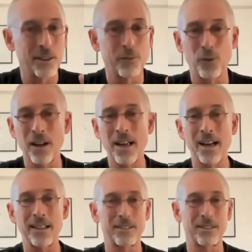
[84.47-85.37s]

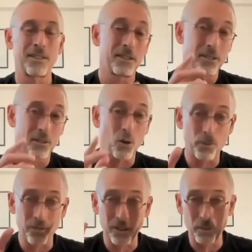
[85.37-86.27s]
folate,
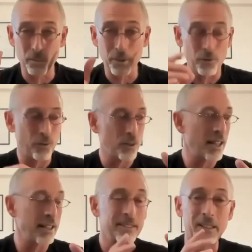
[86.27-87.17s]
hopefully
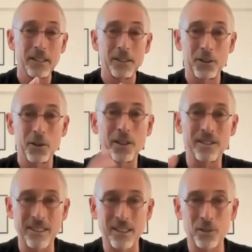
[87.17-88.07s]
biofolate, you know, etc.